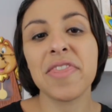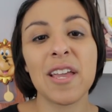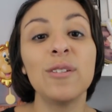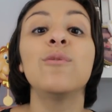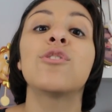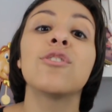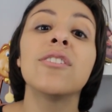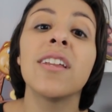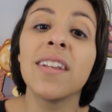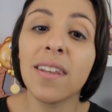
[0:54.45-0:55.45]
that you
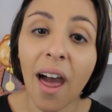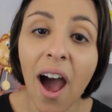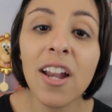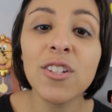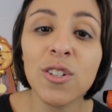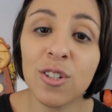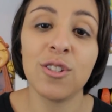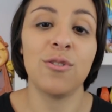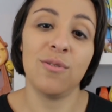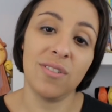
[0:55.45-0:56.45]
should not
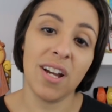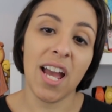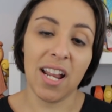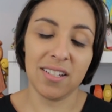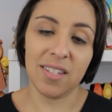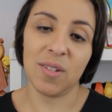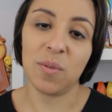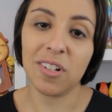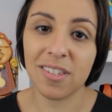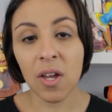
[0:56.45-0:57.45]
do at Disney
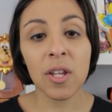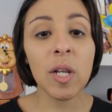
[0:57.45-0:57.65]
World.